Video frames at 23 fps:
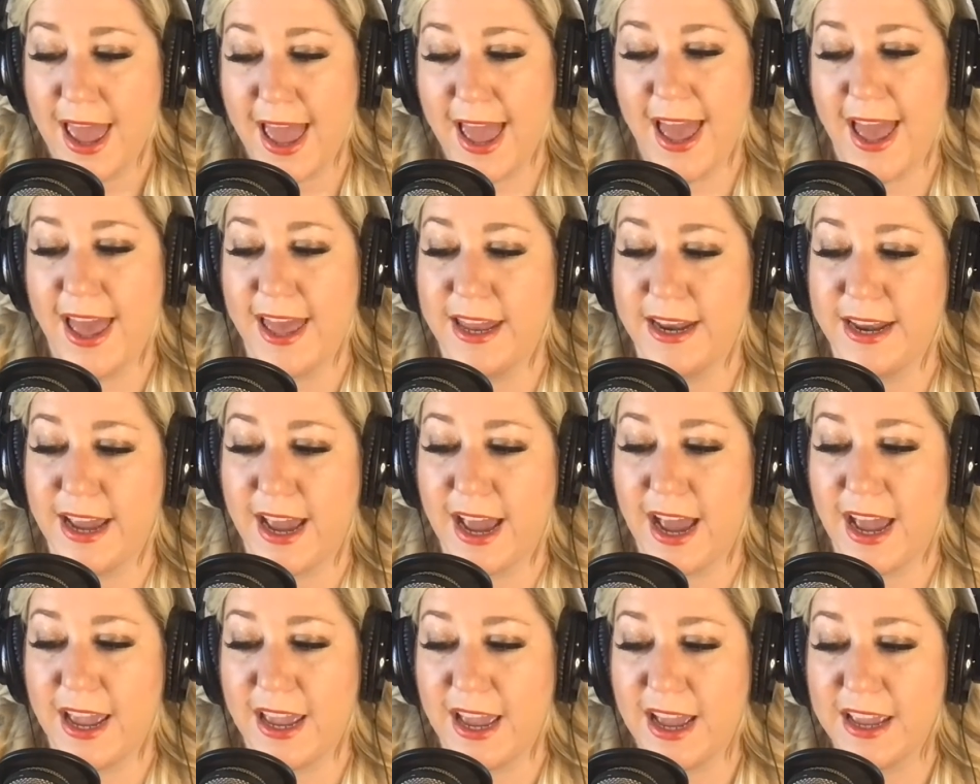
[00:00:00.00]
And
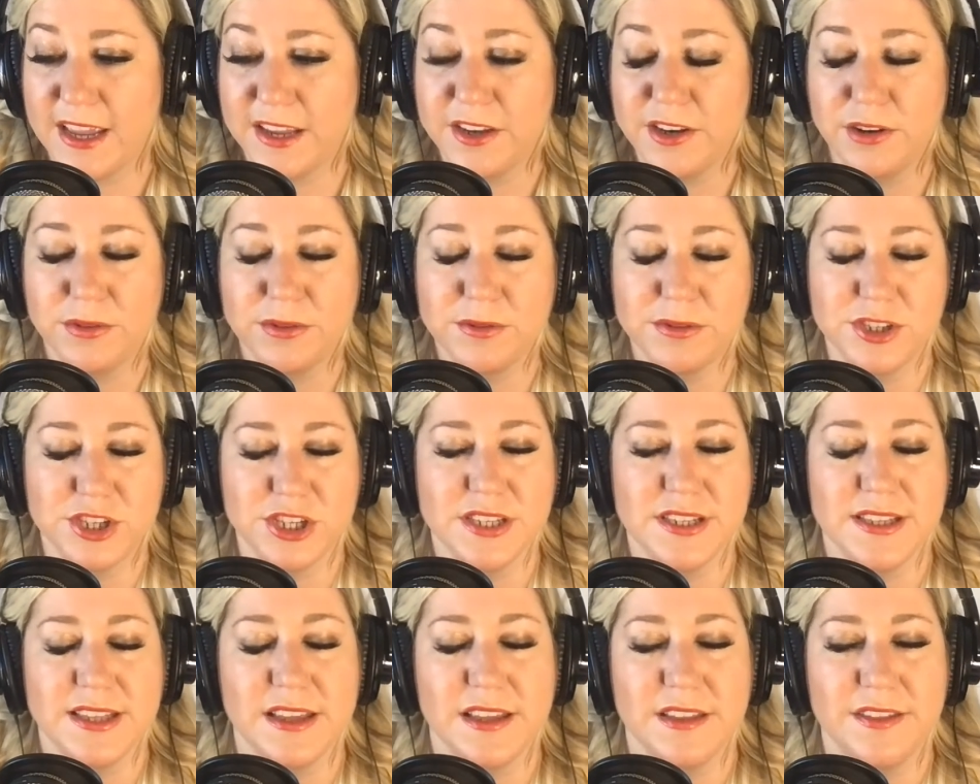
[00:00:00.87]
it was
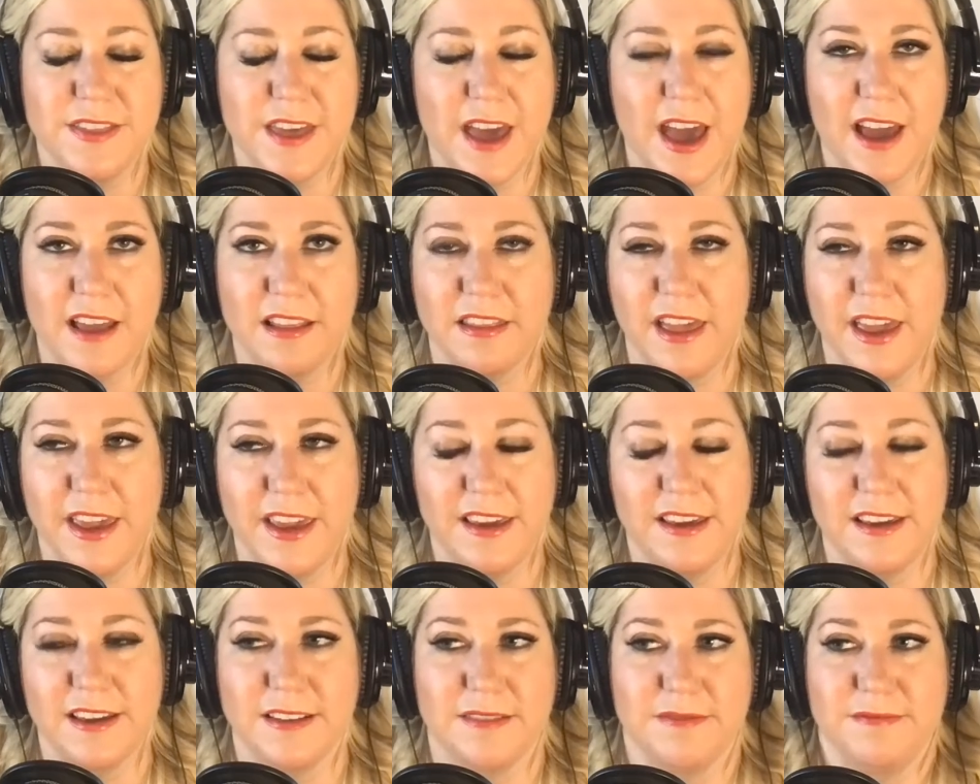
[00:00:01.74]
just
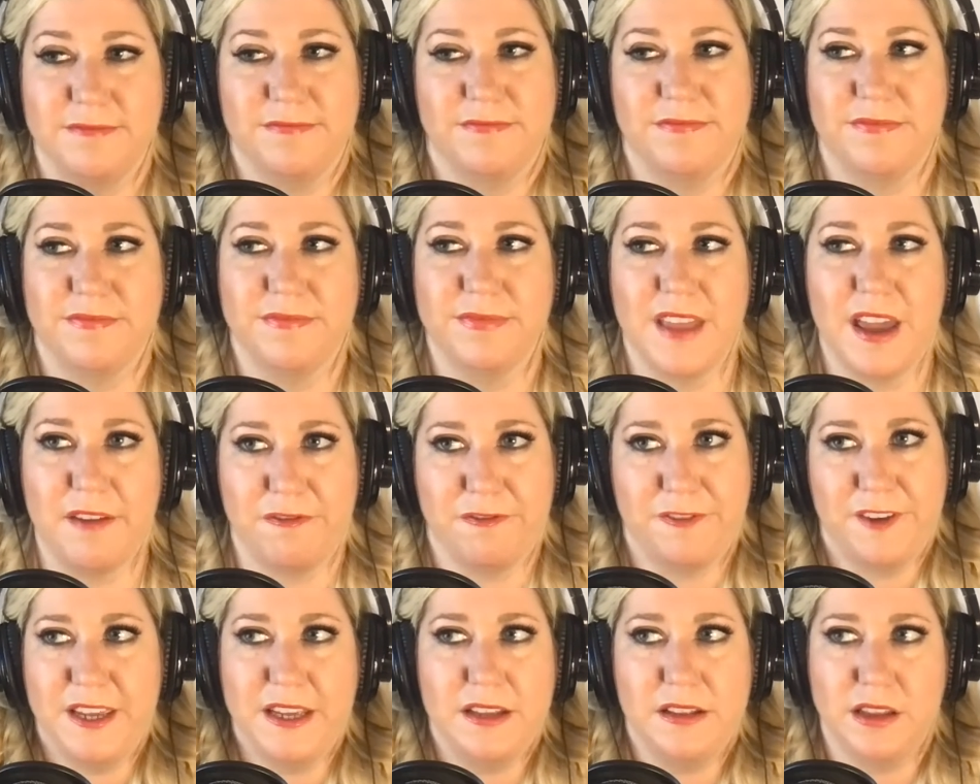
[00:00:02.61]
that
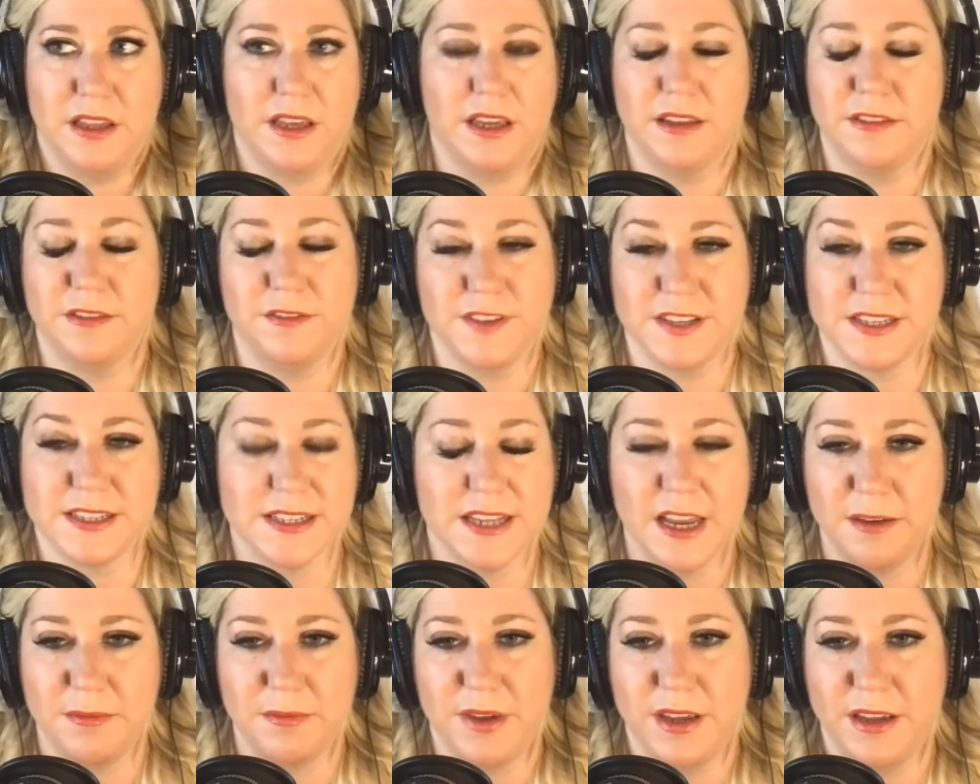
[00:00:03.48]
feeling of
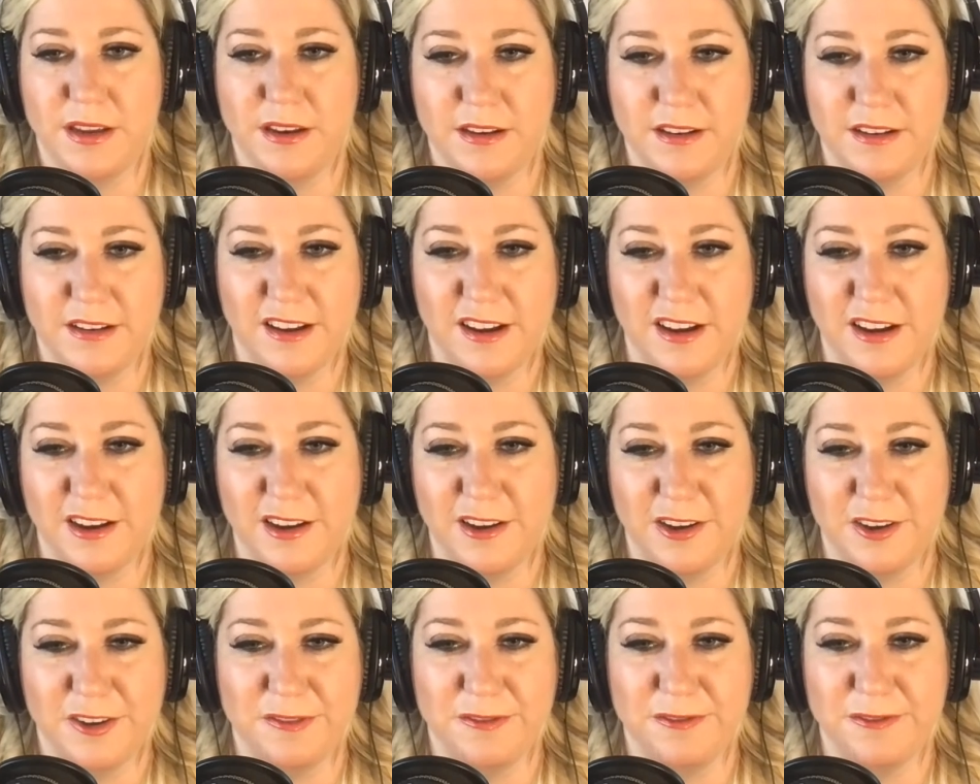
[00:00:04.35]
excitement
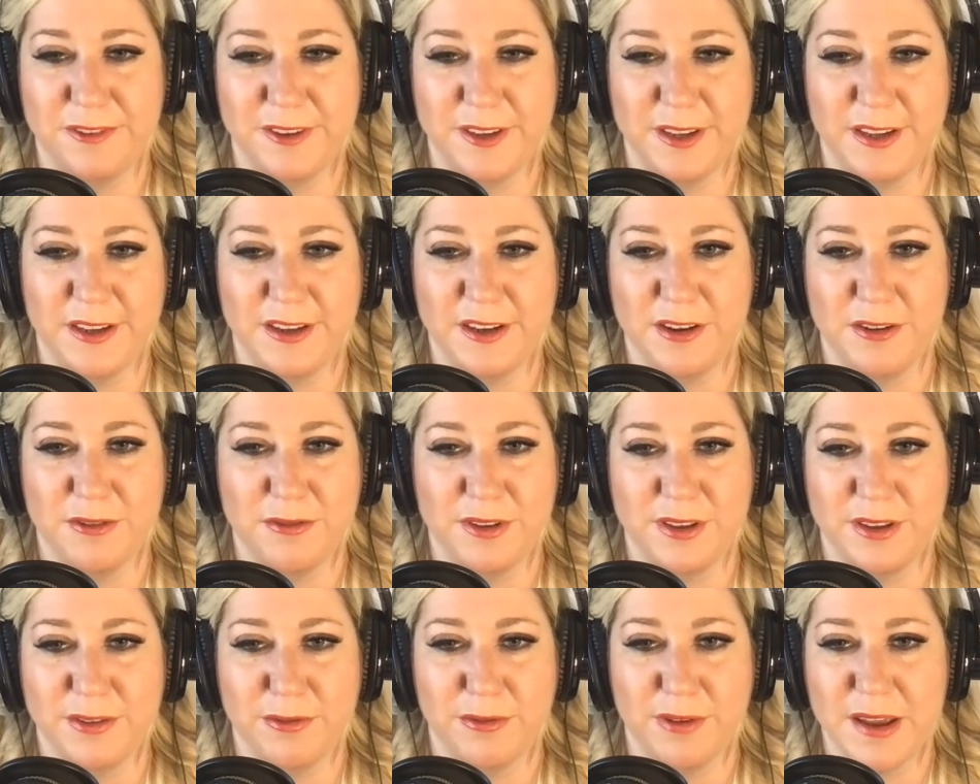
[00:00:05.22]
of,
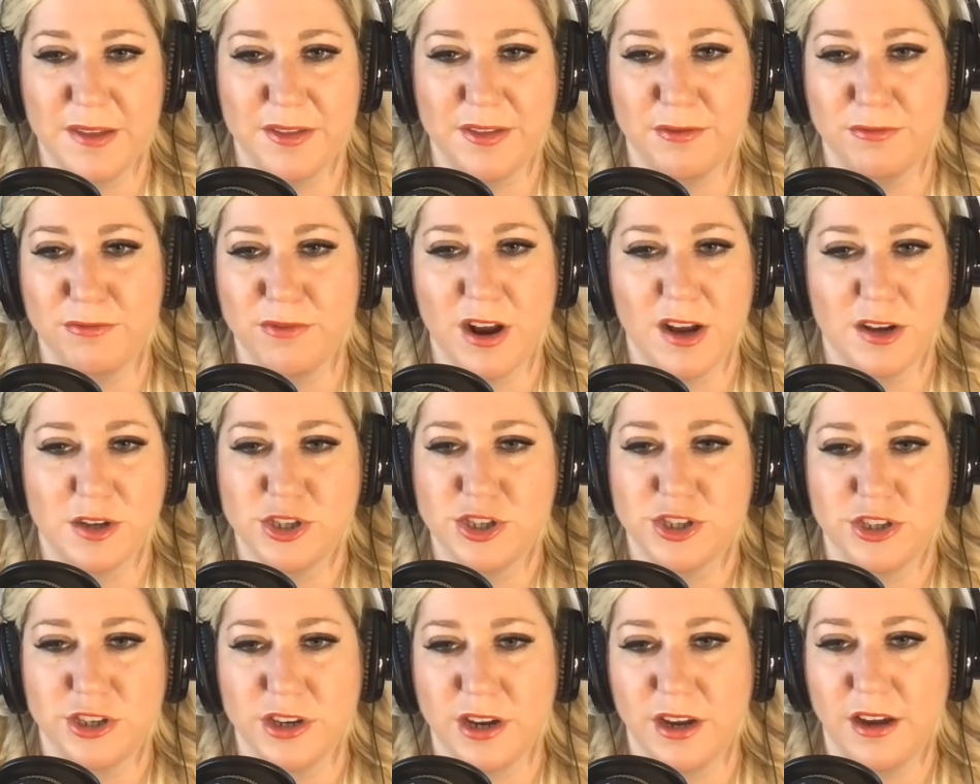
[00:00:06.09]
right, the
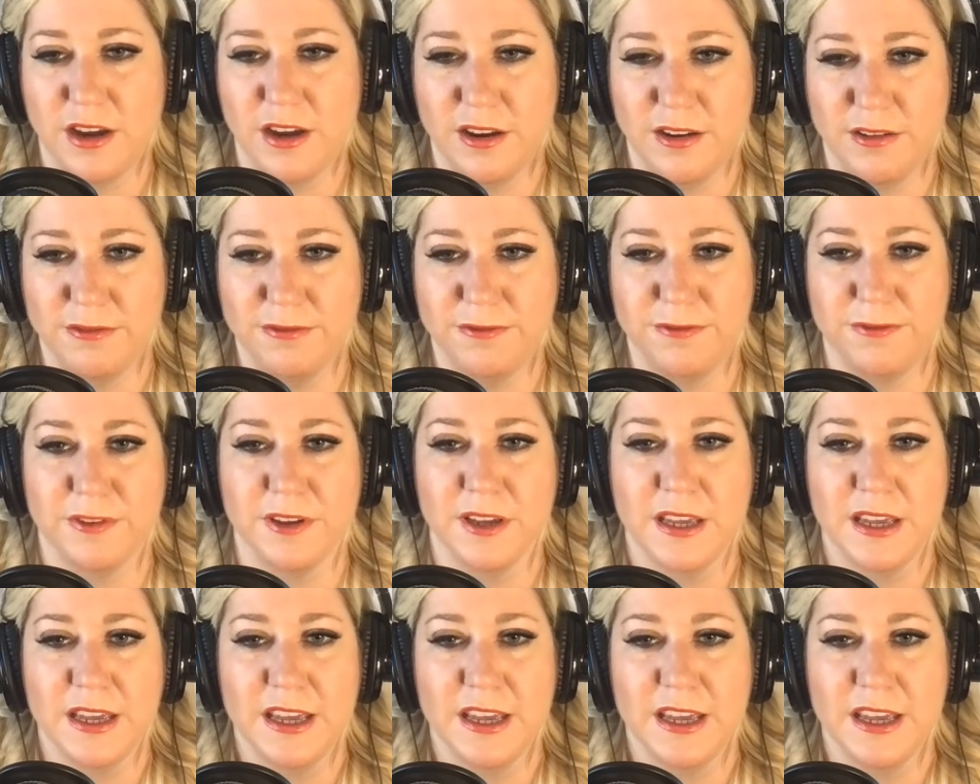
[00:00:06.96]
rush of